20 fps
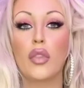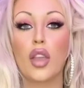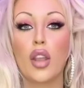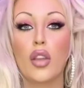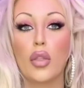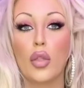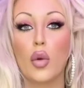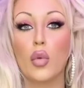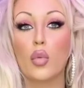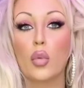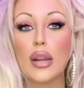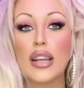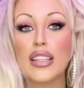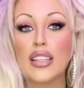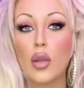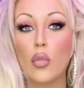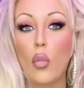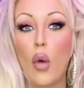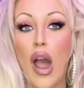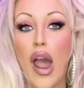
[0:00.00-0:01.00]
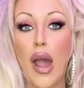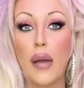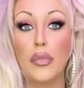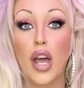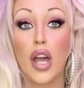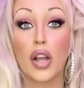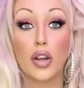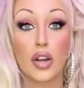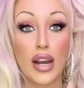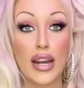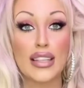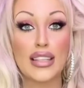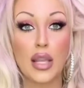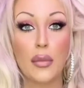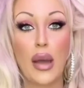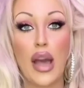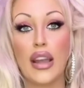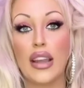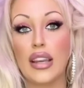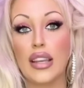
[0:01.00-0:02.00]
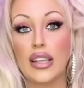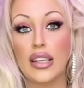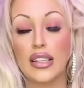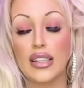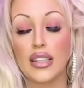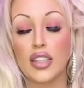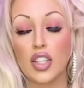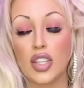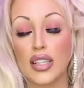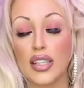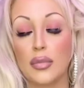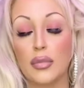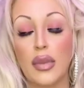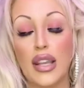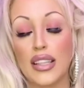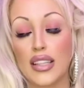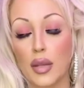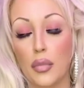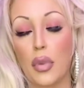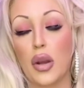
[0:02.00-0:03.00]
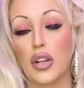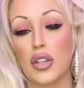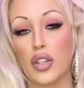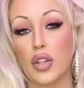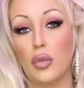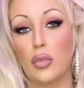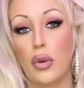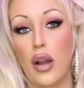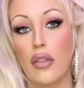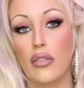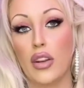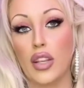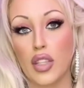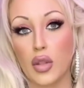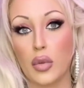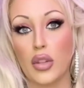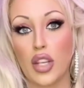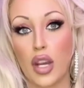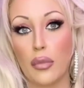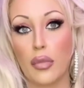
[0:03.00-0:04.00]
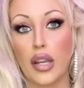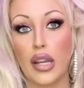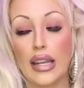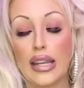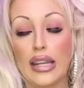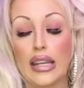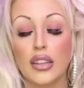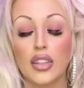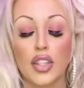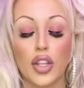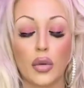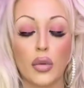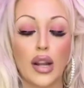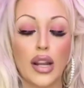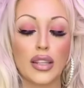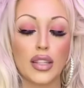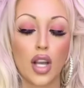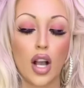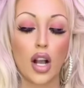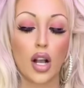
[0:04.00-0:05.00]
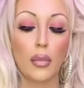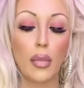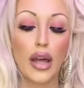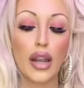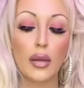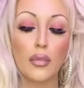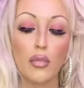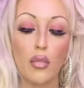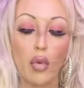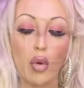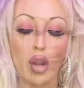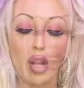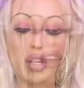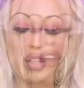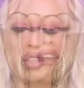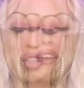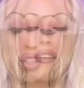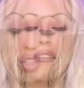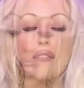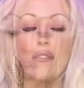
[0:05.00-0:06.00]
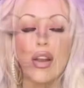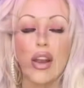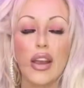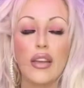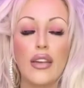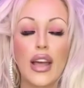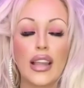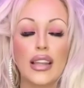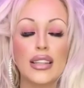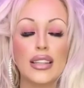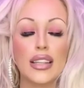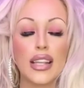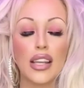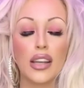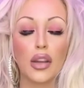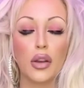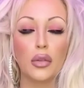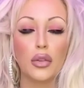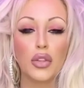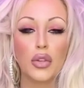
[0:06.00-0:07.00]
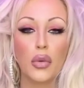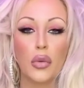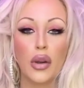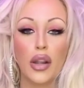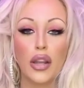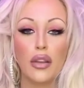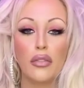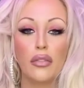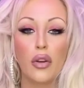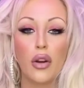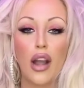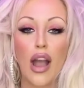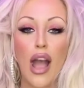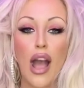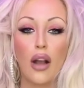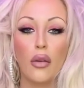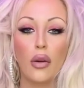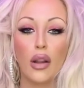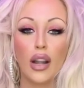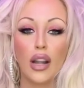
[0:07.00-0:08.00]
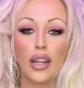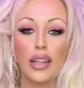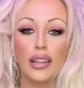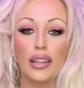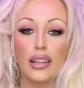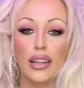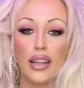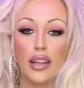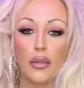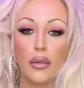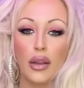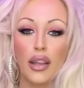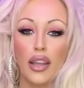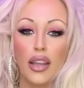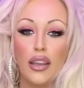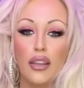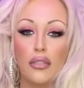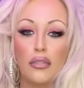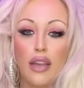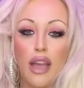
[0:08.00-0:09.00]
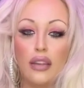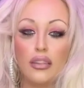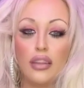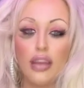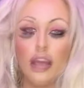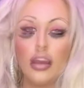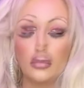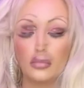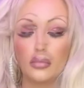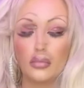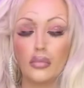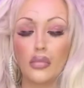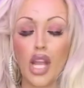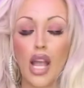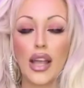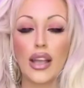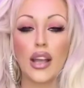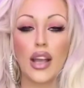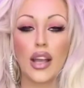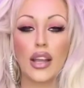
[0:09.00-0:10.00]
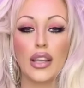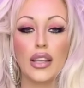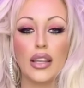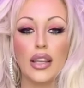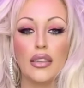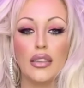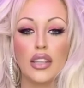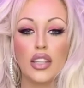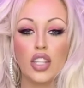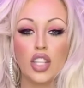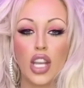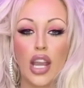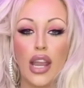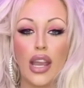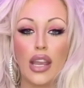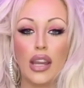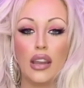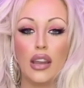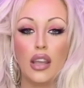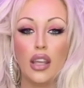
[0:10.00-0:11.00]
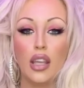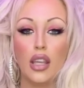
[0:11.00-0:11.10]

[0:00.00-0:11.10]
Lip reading: The reason why I'm not crazy about it is just, it's a personal preference, which I'm going to get into when I talk about it more. So, Very Valentino 24-Hour Liquid Foundation. I got it in the shade